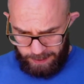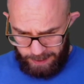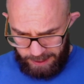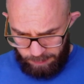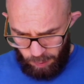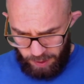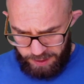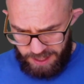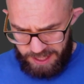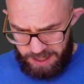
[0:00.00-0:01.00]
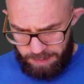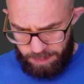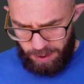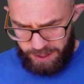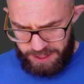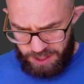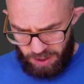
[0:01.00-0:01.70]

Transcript: Can one take him by his